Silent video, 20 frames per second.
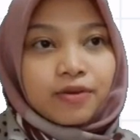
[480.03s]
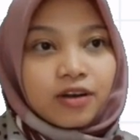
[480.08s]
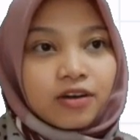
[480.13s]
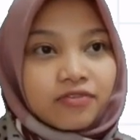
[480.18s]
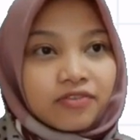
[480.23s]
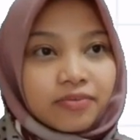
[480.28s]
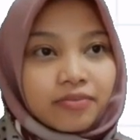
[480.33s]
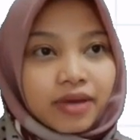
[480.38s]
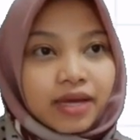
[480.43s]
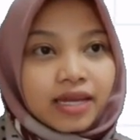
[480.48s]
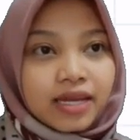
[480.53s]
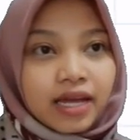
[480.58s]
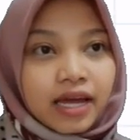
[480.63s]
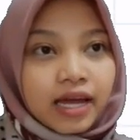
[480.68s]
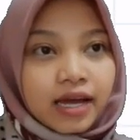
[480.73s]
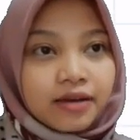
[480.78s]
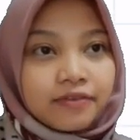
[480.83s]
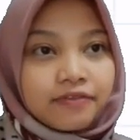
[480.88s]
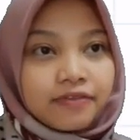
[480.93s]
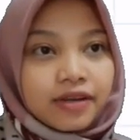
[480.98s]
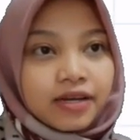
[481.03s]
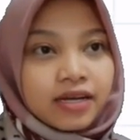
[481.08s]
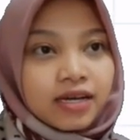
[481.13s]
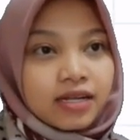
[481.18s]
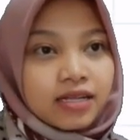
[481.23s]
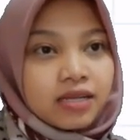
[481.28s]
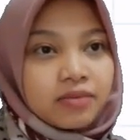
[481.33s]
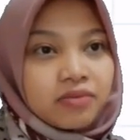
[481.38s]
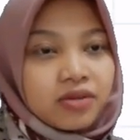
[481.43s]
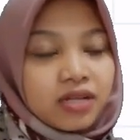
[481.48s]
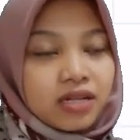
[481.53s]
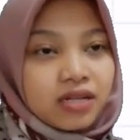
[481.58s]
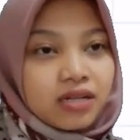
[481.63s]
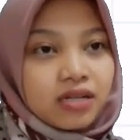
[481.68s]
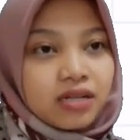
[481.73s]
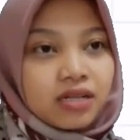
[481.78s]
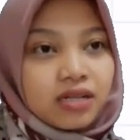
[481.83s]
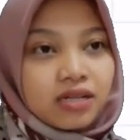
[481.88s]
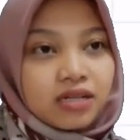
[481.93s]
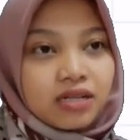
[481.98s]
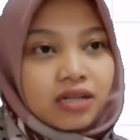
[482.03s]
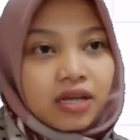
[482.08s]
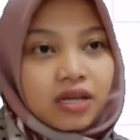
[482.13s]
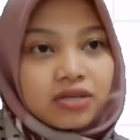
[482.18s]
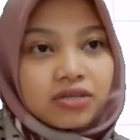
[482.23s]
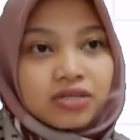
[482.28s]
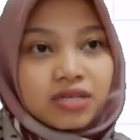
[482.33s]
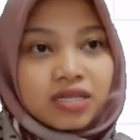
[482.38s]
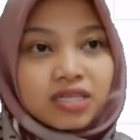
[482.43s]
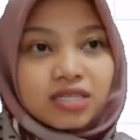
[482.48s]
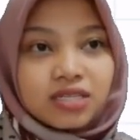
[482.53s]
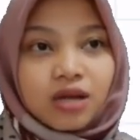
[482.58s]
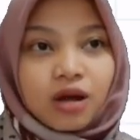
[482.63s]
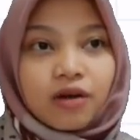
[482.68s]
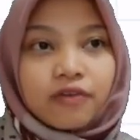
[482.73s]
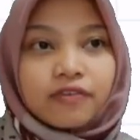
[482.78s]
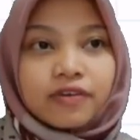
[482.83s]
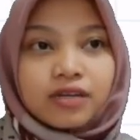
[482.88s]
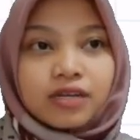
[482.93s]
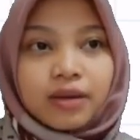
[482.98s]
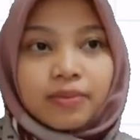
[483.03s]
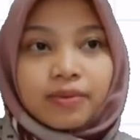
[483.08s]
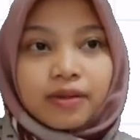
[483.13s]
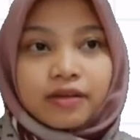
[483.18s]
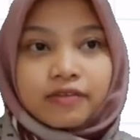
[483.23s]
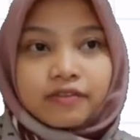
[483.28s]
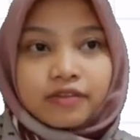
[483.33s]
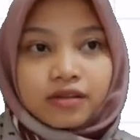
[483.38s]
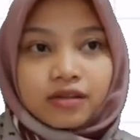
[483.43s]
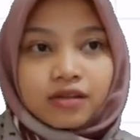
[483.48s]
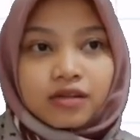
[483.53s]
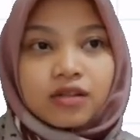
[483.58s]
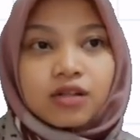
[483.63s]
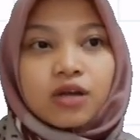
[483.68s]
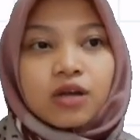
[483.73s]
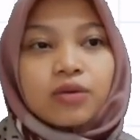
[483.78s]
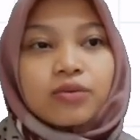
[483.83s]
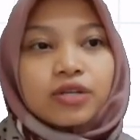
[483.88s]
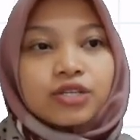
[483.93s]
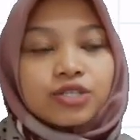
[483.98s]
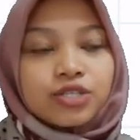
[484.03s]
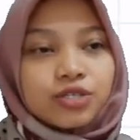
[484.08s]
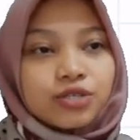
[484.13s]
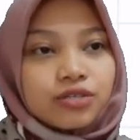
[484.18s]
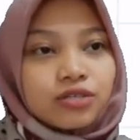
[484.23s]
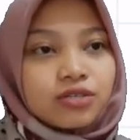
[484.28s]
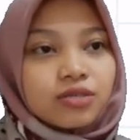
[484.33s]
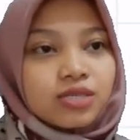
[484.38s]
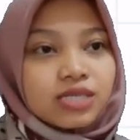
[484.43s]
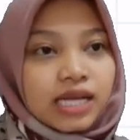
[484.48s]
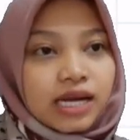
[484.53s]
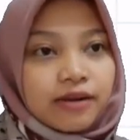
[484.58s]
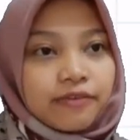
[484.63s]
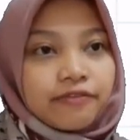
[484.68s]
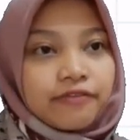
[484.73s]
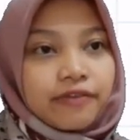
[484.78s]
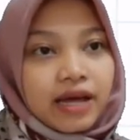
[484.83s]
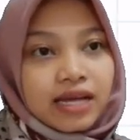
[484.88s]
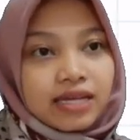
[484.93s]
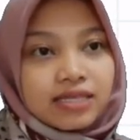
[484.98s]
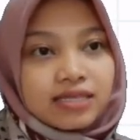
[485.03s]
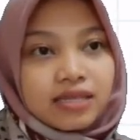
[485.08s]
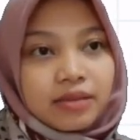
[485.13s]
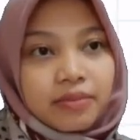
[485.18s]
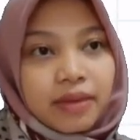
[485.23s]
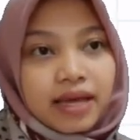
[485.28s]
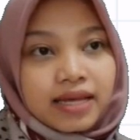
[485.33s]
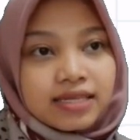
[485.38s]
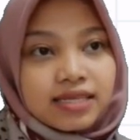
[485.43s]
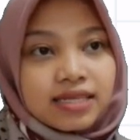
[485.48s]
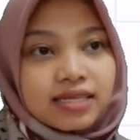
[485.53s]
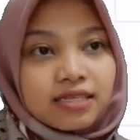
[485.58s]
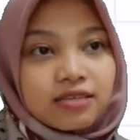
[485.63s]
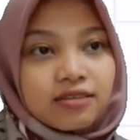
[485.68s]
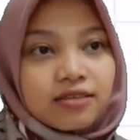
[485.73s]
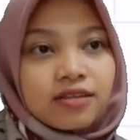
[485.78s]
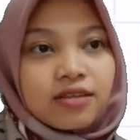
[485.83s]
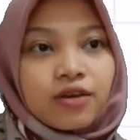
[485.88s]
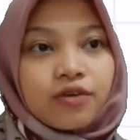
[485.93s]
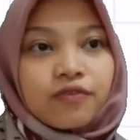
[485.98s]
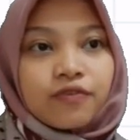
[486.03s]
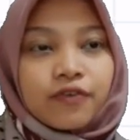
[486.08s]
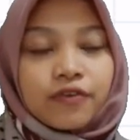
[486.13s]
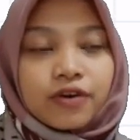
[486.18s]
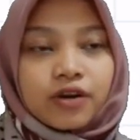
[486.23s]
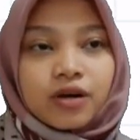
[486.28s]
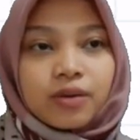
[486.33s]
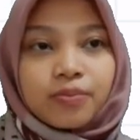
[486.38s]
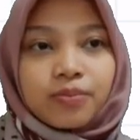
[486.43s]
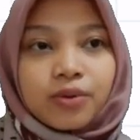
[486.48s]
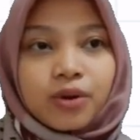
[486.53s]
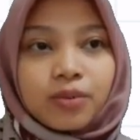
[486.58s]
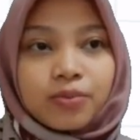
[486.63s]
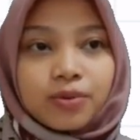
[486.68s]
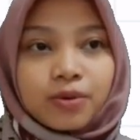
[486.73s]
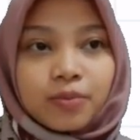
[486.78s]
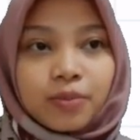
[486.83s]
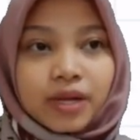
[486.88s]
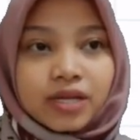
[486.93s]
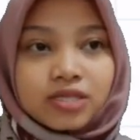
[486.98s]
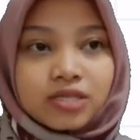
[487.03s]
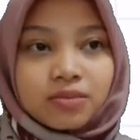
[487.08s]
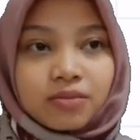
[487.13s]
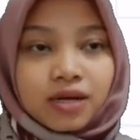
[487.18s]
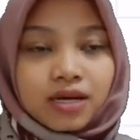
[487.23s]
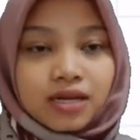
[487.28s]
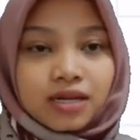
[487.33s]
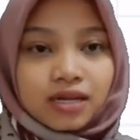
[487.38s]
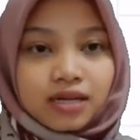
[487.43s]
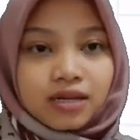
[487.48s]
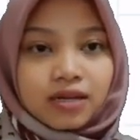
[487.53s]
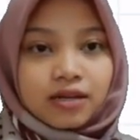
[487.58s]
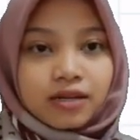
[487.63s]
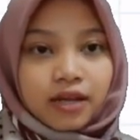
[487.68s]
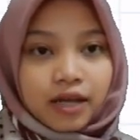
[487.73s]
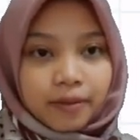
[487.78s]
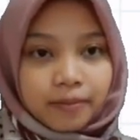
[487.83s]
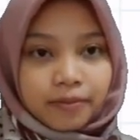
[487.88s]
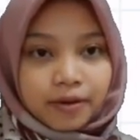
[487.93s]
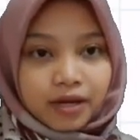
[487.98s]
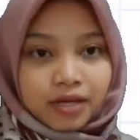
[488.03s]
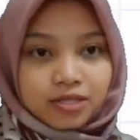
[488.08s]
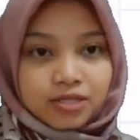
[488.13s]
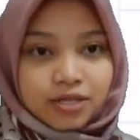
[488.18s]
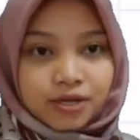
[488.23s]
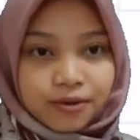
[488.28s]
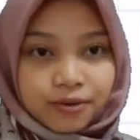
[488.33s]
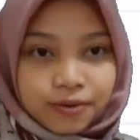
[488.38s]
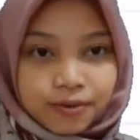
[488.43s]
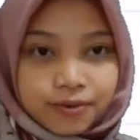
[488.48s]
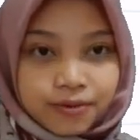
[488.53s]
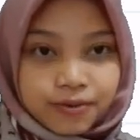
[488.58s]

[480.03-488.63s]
government have limitations of the debt level, which should serve as the basis for a proper benchmark debt ratio.